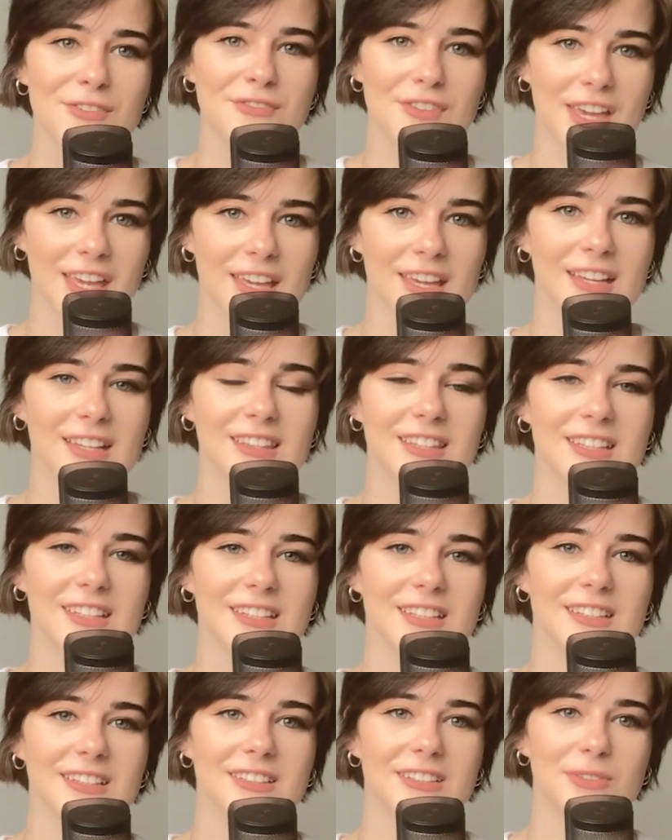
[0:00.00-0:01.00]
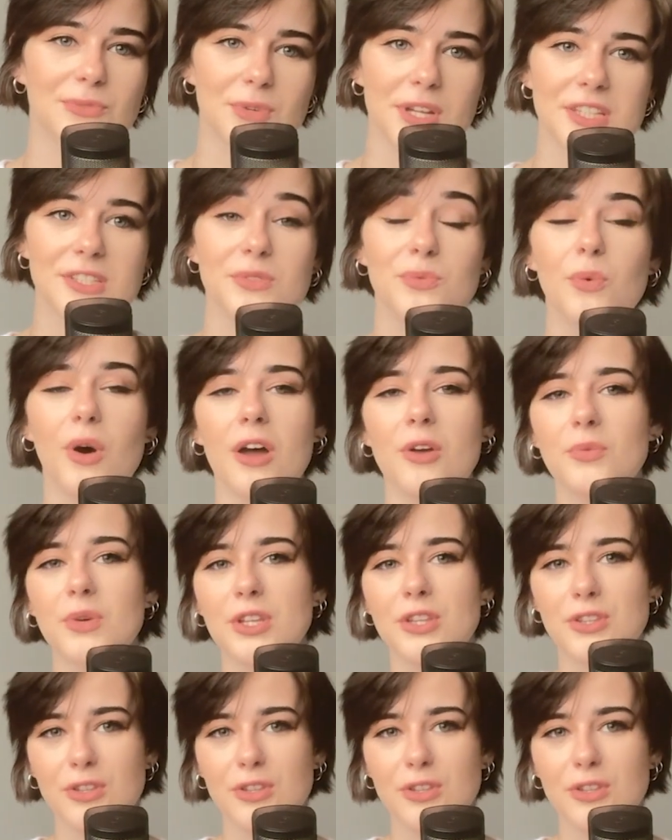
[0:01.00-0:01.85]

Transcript: think the reason why we